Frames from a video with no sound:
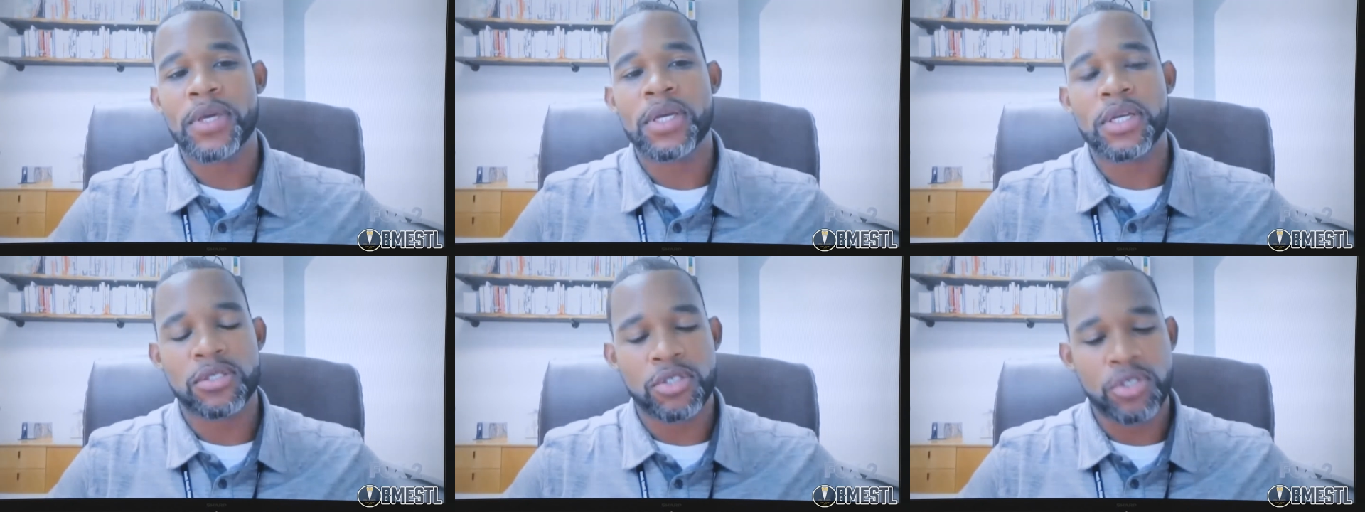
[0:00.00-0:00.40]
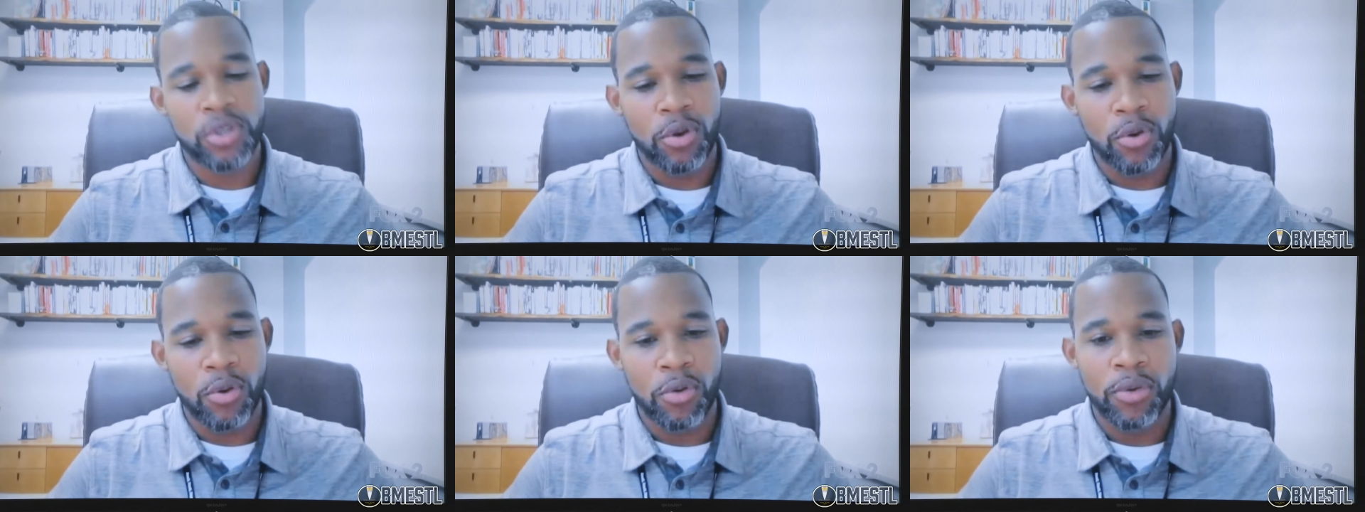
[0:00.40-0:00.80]

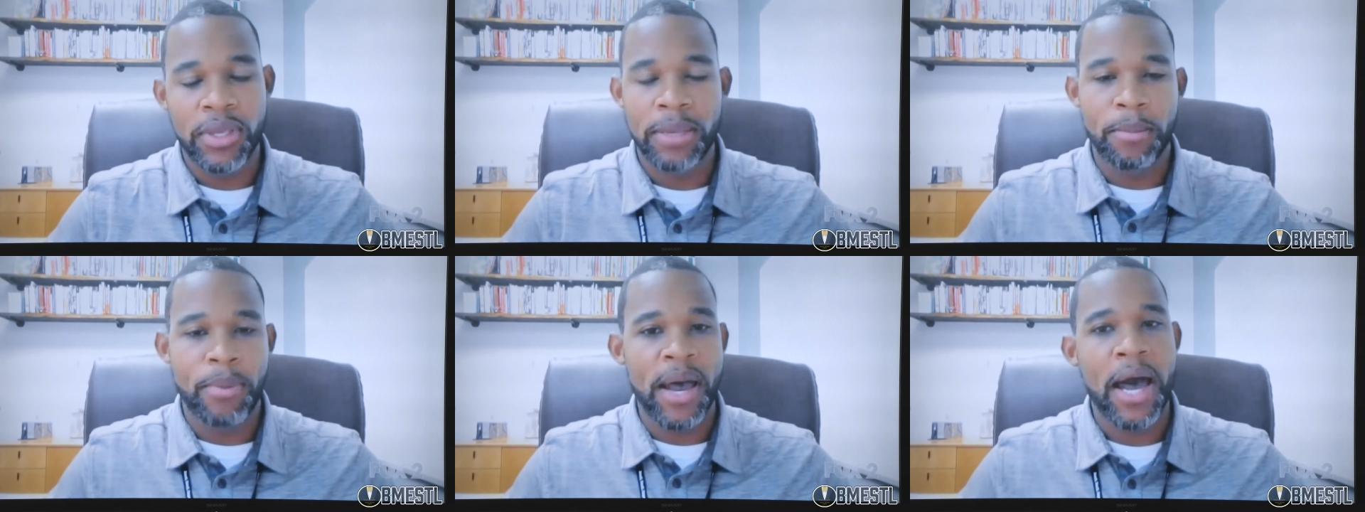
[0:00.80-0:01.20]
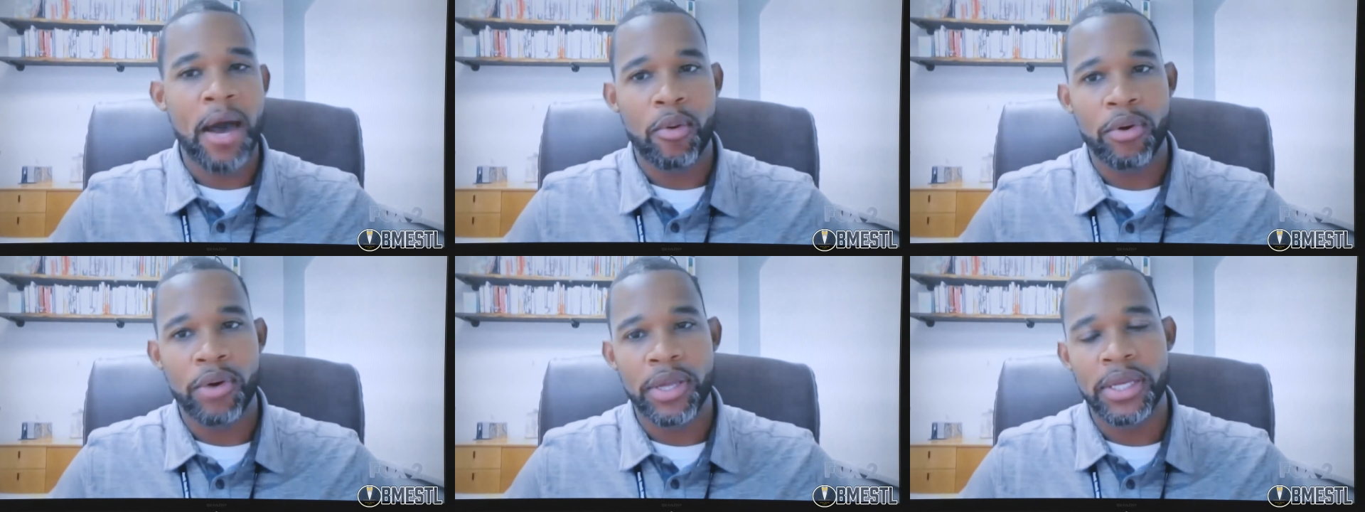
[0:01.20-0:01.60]
console,
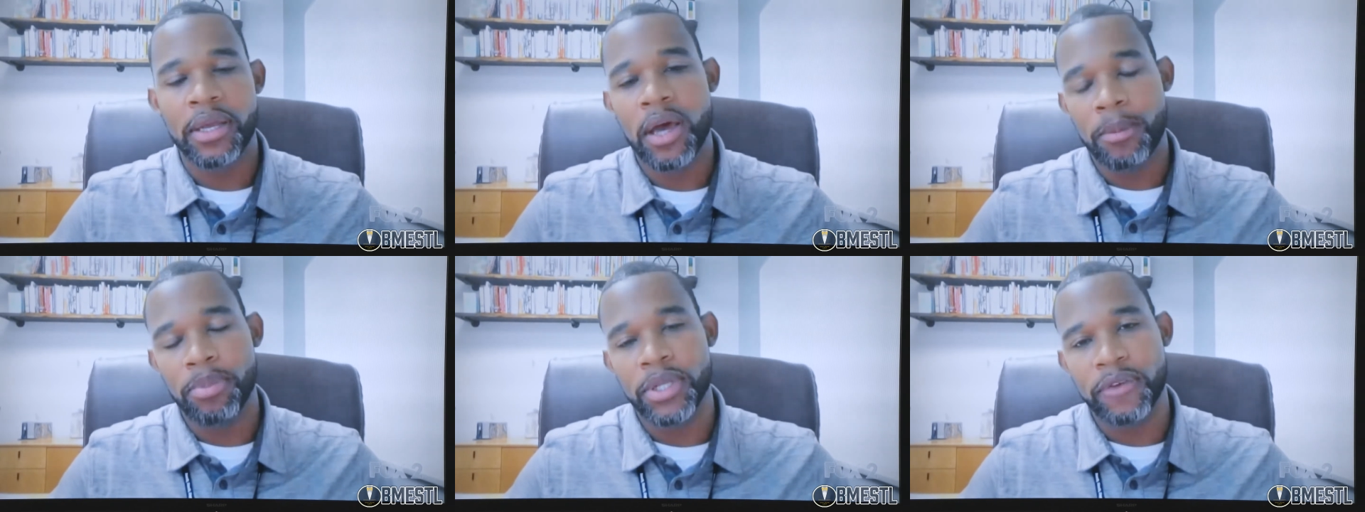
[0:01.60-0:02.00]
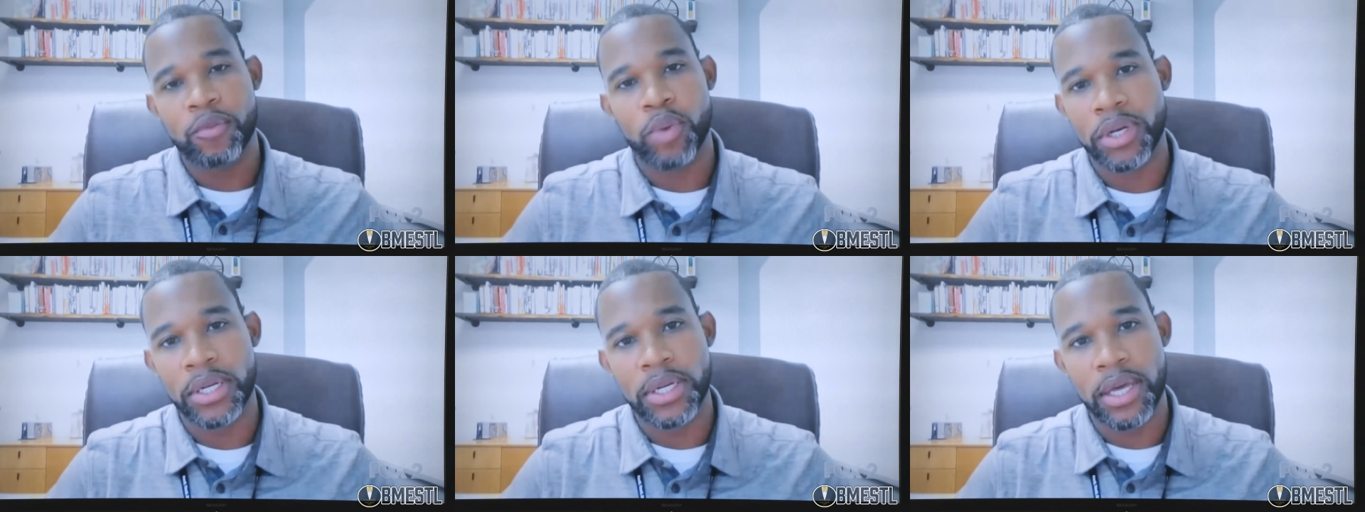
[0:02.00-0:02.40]
empower, and
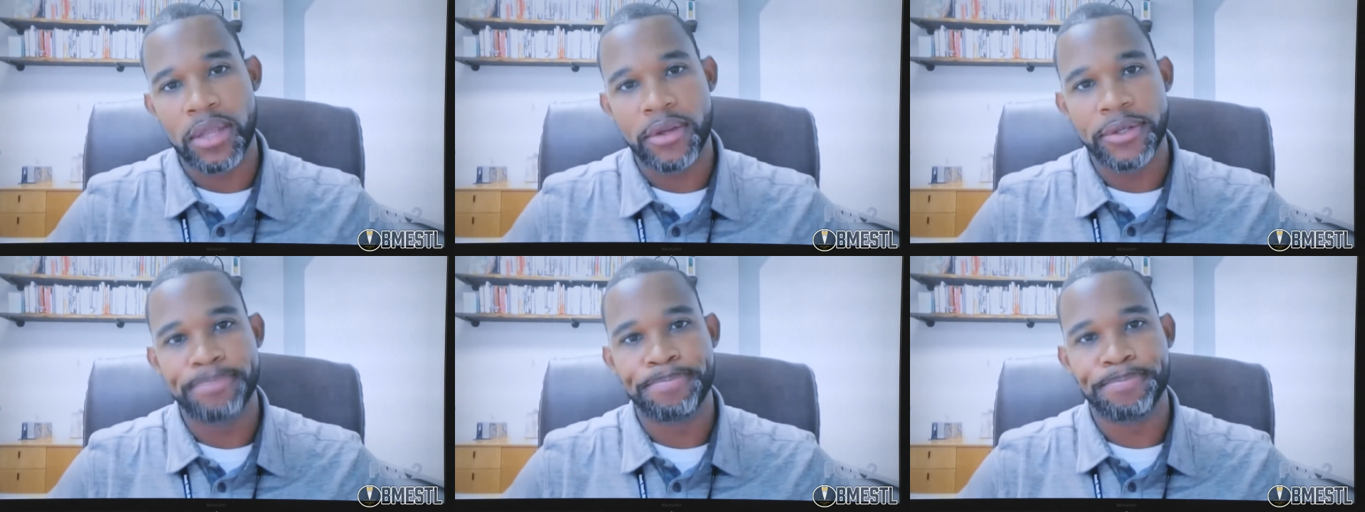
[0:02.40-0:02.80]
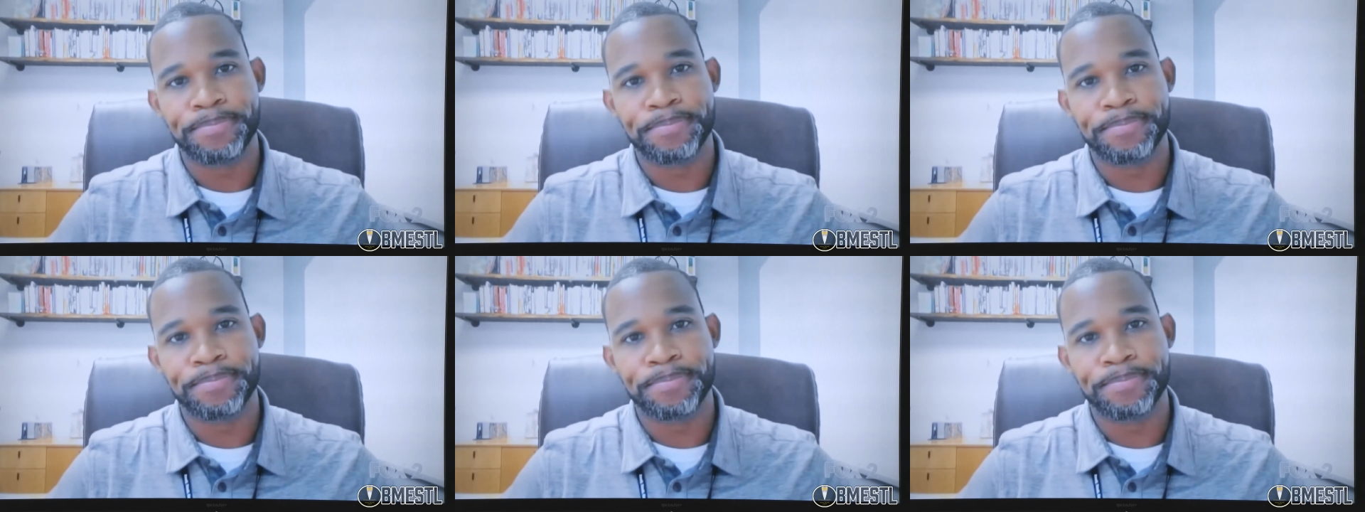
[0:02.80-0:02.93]
uplift one another.